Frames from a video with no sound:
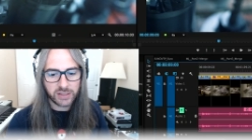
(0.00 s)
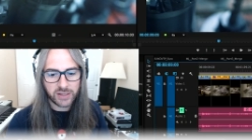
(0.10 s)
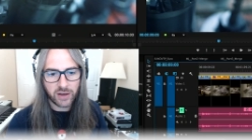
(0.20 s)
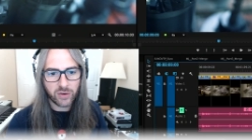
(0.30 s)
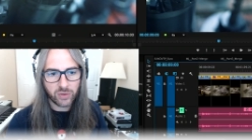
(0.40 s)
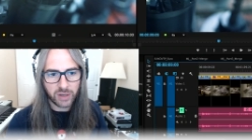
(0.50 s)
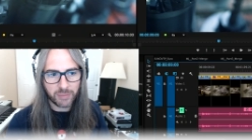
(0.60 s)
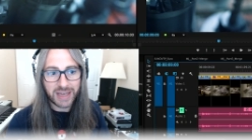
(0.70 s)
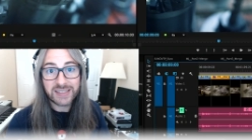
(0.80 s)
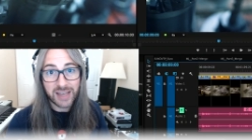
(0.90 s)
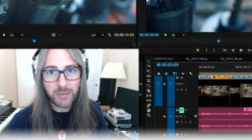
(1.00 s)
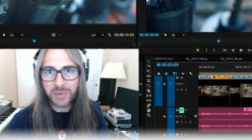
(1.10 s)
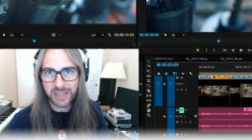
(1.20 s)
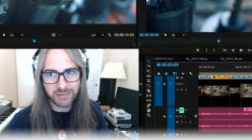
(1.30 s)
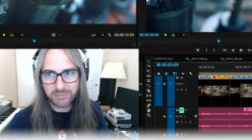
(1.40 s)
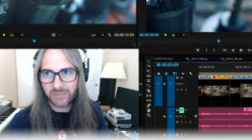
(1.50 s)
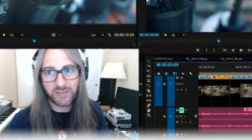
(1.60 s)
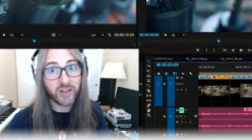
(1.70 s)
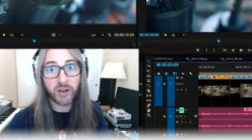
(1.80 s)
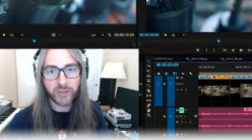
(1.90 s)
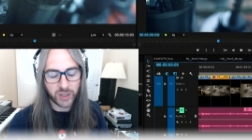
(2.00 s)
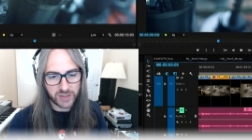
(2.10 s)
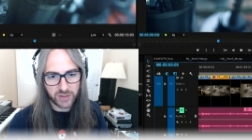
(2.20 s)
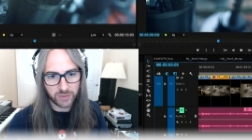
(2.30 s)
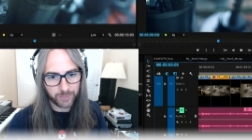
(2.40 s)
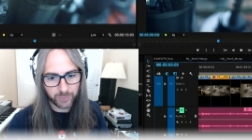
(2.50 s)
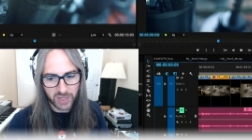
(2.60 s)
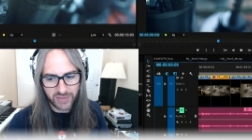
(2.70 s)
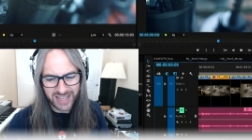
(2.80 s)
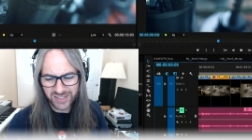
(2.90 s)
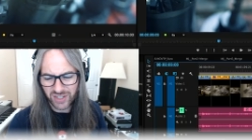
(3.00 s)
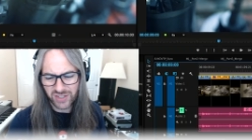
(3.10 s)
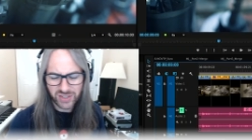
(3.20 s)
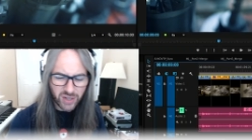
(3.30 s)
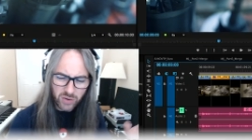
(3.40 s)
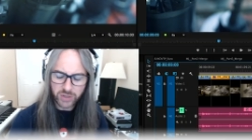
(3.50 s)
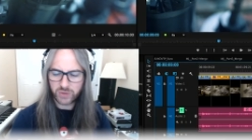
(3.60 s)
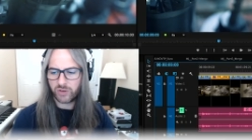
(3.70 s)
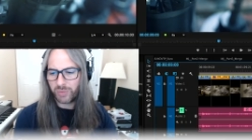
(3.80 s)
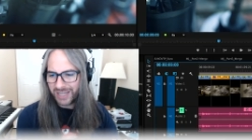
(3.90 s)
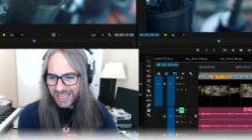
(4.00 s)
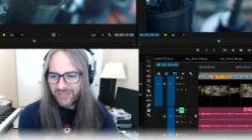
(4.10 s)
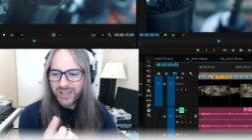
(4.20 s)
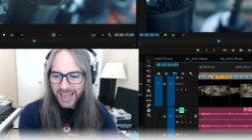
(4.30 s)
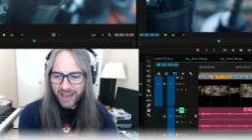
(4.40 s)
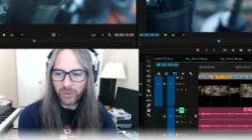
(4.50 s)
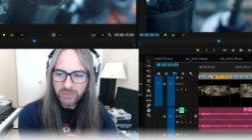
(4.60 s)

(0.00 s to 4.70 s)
So that's coming very, very soon, and that's just so useful. But even now,